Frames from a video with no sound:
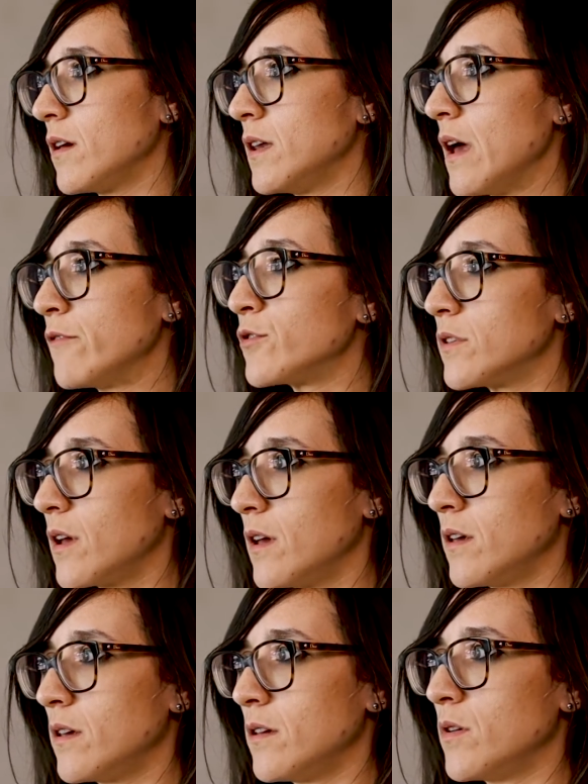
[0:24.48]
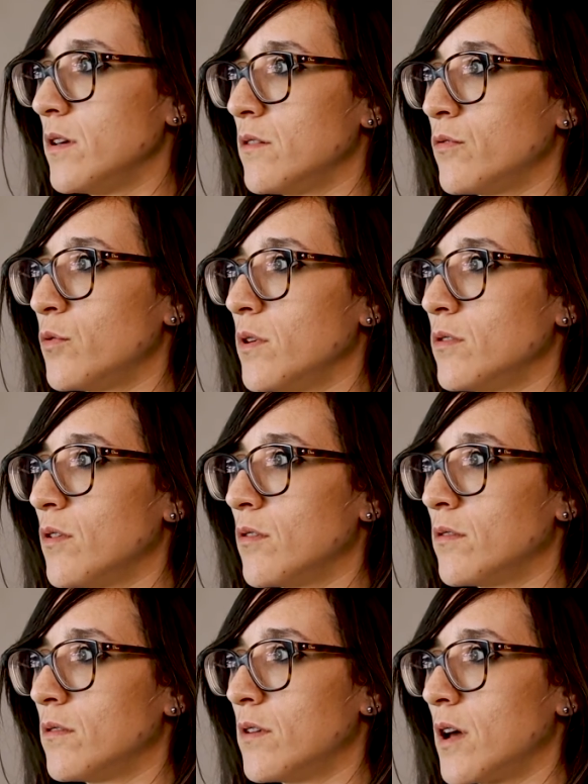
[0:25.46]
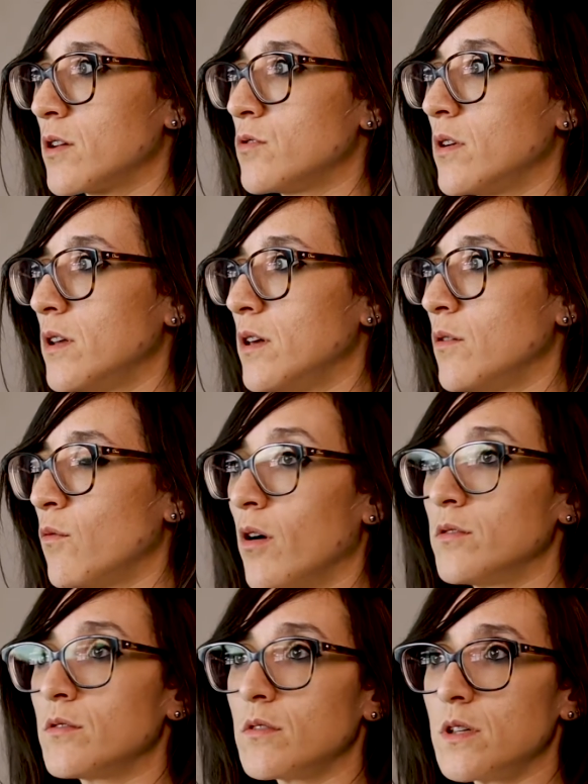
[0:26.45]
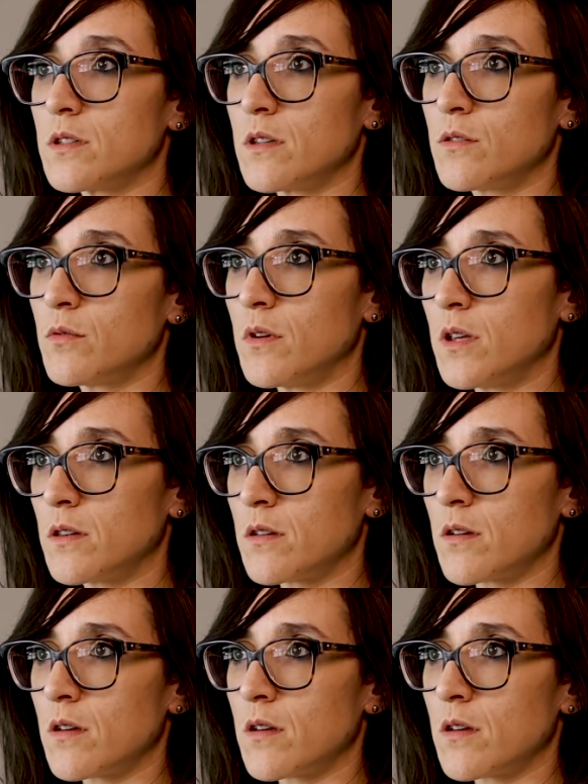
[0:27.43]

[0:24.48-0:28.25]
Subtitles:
in every day, even if we don't actually want to listen to it.